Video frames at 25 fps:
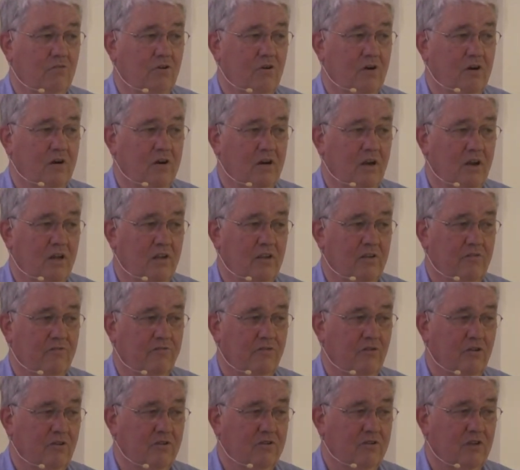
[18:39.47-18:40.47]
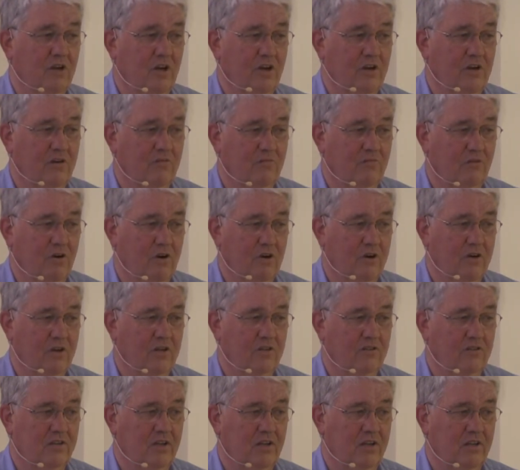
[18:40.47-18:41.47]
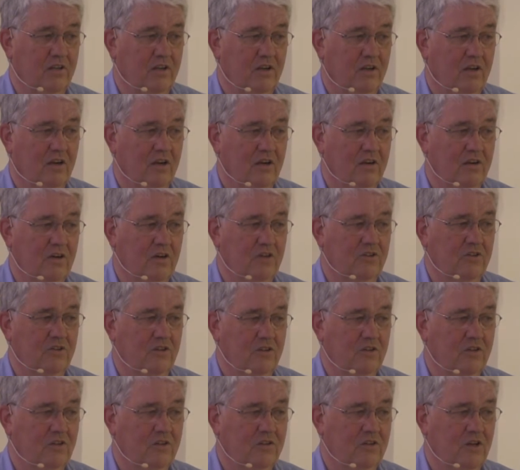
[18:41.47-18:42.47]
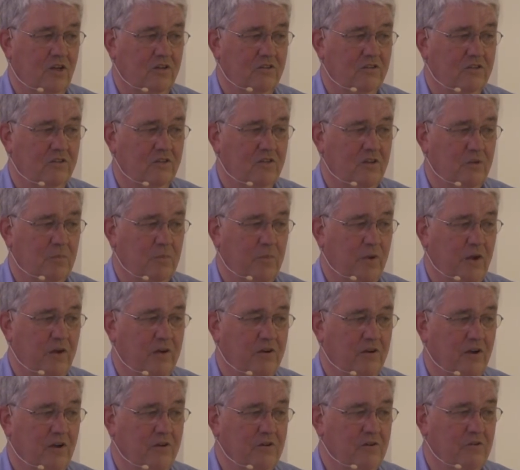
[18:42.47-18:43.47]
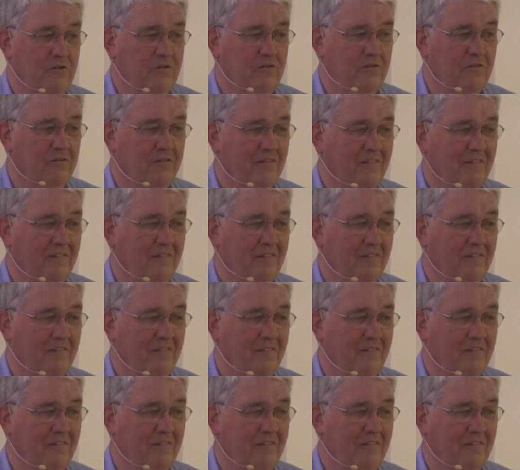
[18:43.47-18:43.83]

word and the first kind of word is that the condition doesn't depend on you.